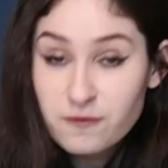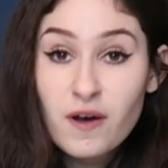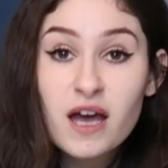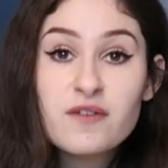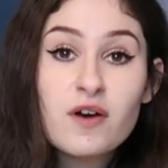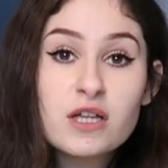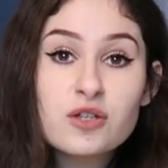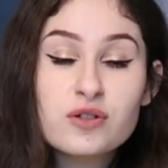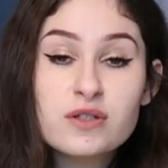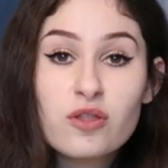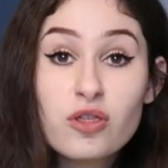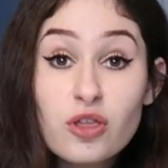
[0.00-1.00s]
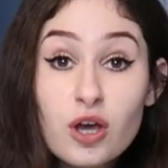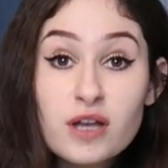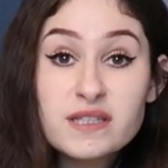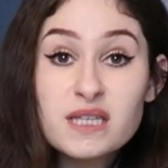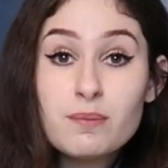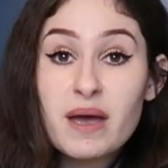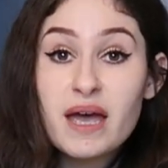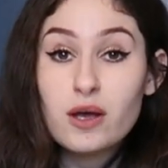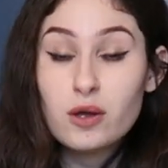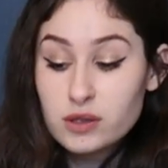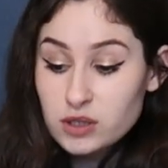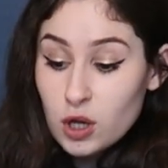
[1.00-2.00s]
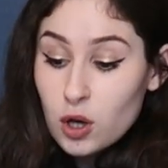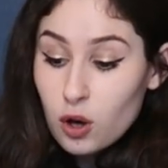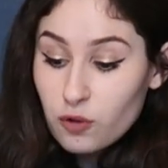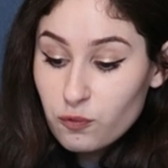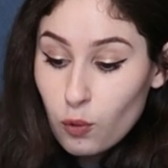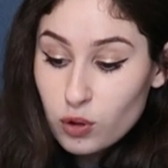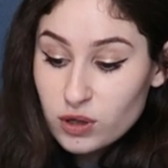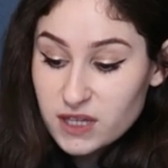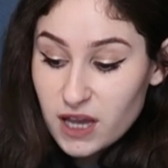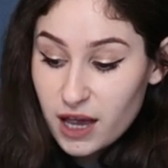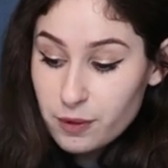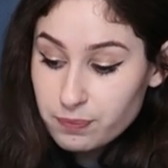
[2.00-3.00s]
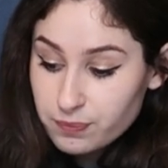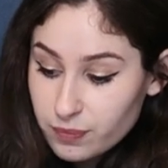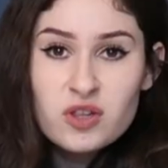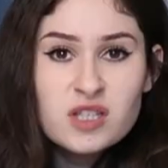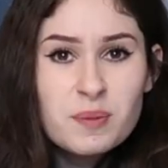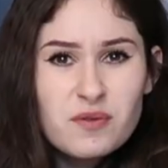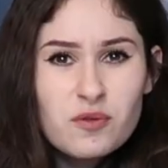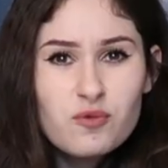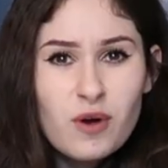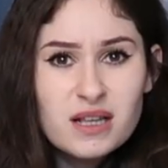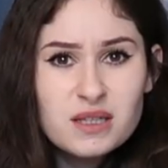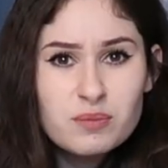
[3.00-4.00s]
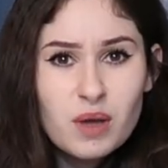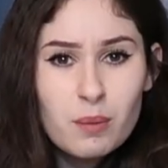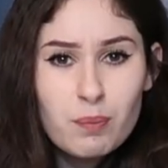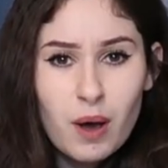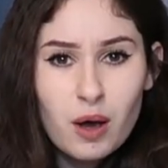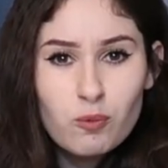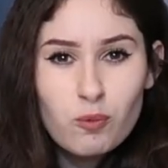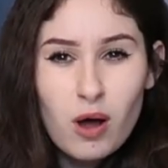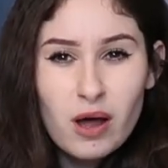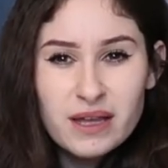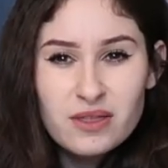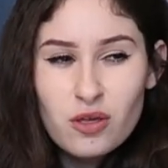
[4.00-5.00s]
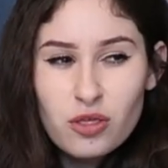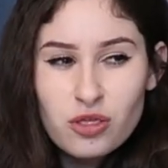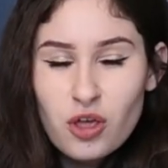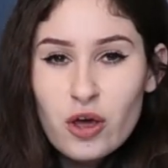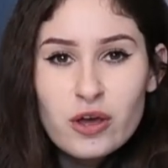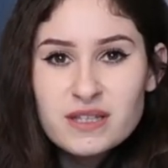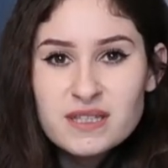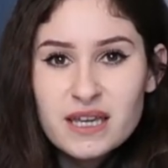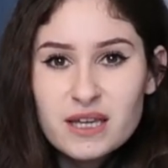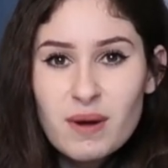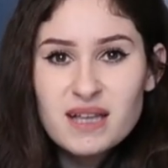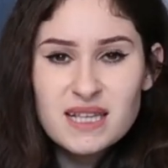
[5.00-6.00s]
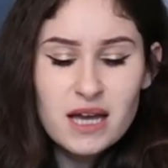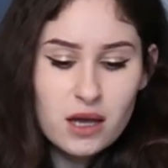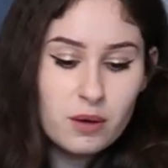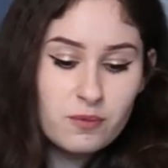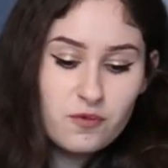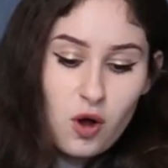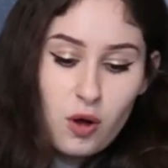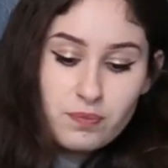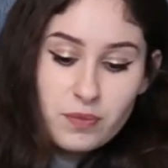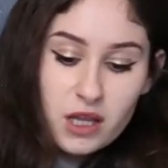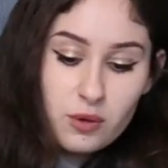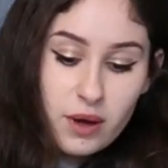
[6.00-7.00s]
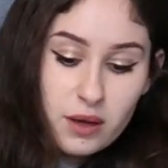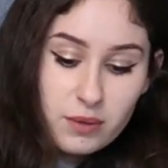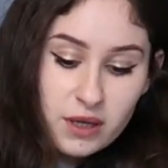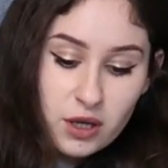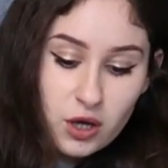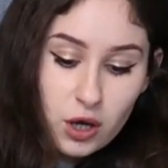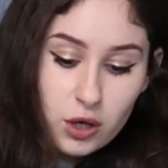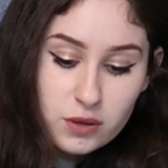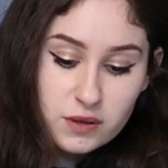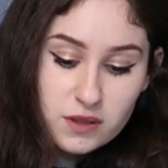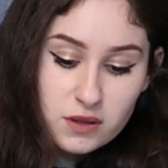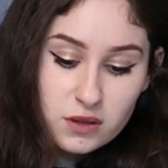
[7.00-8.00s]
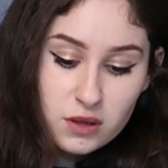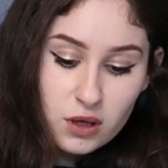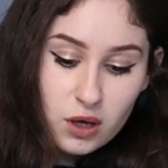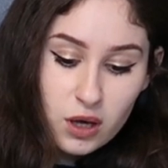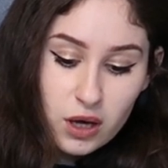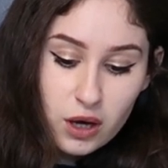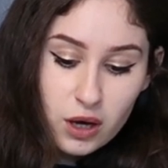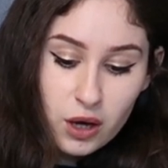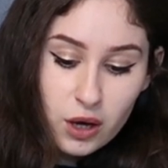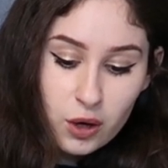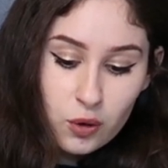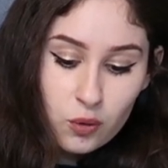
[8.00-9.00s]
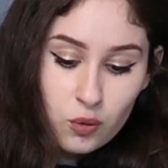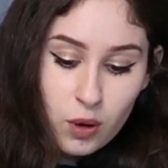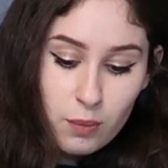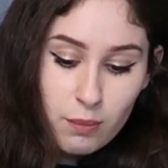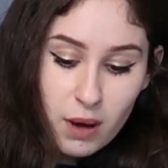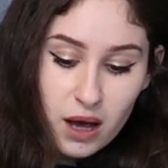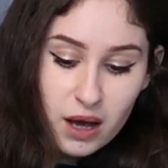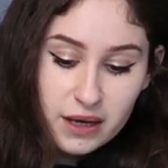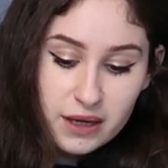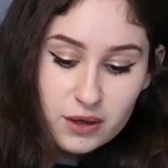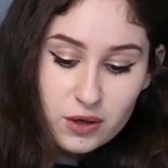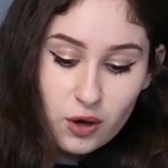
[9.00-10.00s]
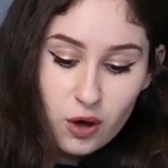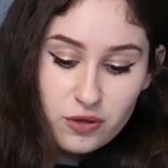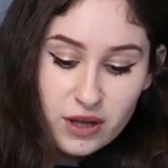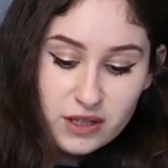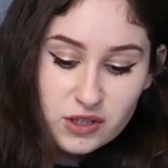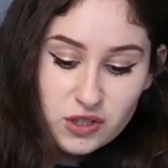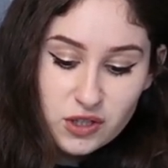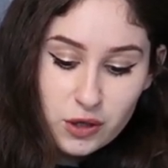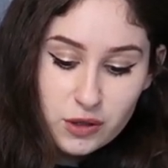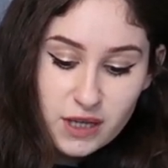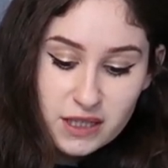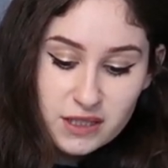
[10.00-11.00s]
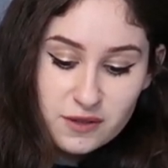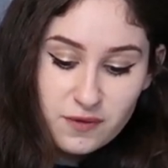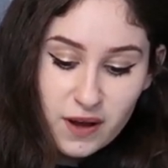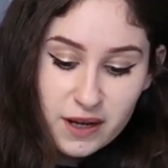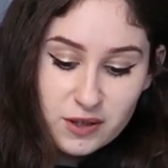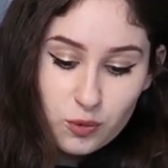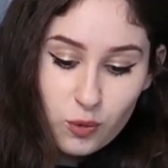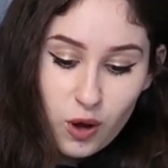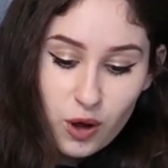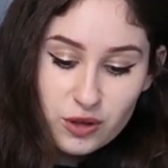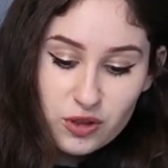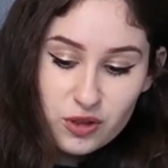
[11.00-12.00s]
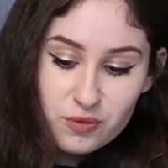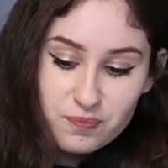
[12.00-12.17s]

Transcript: 530 mils of water, which is a bit of a random number. Why the 30? Where's that come from? Anyway, in it goes. Oh my god, that is so satisfying to watch.